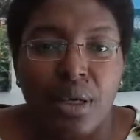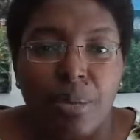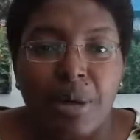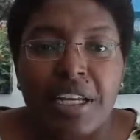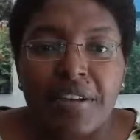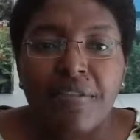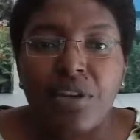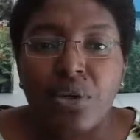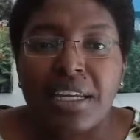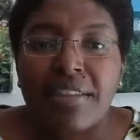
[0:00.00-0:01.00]
But if
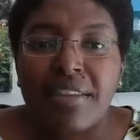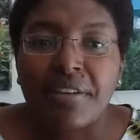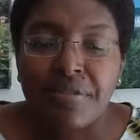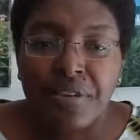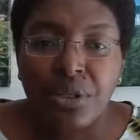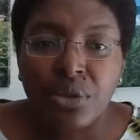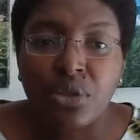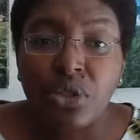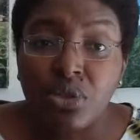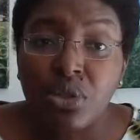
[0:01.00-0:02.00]
you're in that
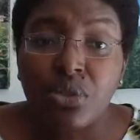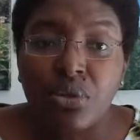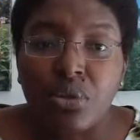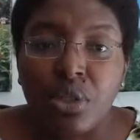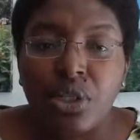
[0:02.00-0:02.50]
field, you do.